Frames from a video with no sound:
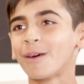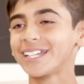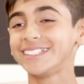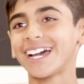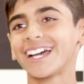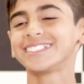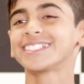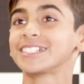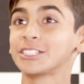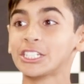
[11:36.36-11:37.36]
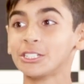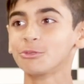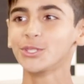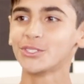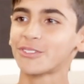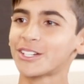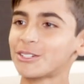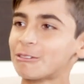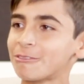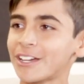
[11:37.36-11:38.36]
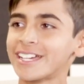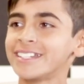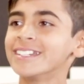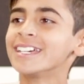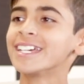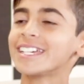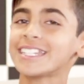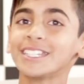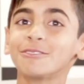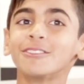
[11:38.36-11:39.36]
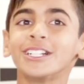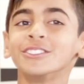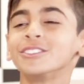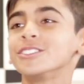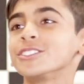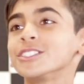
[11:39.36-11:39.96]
My dad's a huge Federer fan. Yeah. He went.